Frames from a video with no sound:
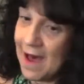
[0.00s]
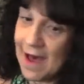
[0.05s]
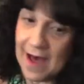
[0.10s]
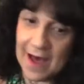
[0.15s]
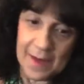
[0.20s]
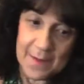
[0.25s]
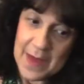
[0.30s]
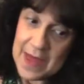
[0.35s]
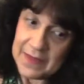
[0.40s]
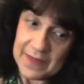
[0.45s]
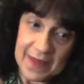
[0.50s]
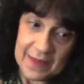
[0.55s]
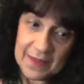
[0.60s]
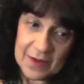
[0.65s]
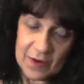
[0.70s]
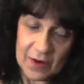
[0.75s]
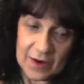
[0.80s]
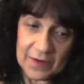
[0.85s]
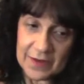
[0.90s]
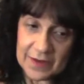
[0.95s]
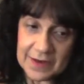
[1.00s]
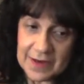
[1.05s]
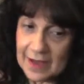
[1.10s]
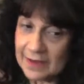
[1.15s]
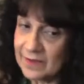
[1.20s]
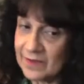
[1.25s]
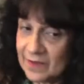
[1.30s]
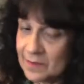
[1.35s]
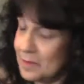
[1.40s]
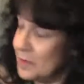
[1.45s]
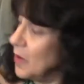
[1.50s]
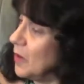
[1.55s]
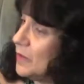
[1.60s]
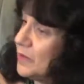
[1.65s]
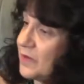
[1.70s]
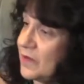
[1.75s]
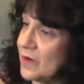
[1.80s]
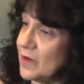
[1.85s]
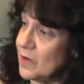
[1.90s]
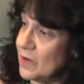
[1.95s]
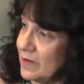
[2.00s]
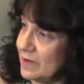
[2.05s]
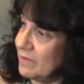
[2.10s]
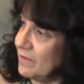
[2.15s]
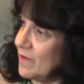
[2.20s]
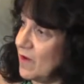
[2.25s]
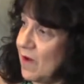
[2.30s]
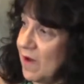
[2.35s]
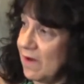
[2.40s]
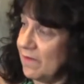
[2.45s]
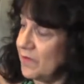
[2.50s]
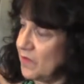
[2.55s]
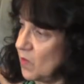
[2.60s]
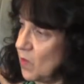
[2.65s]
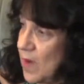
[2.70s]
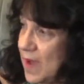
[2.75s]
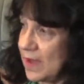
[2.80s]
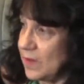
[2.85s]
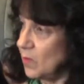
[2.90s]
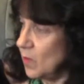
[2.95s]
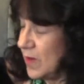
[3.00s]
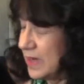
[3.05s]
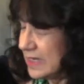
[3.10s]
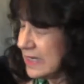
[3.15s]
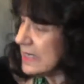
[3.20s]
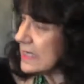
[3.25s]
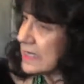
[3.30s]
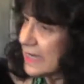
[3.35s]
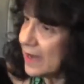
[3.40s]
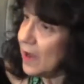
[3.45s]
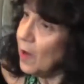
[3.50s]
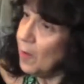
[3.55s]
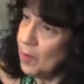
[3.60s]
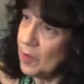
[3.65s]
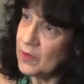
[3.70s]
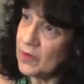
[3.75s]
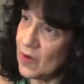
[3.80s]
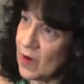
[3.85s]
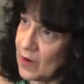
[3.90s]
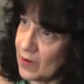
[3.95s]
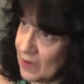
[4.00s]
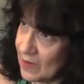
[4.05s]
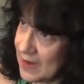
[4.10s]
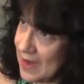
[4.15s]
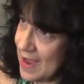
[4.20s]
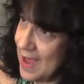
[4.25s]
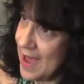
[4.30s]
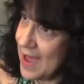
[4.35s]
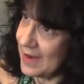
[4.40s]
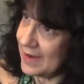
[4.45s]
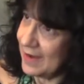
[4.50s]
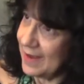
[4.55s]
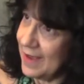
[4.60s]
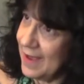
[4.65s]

And then there are the nuts and bolts that are involved when we need to help a dog or cat.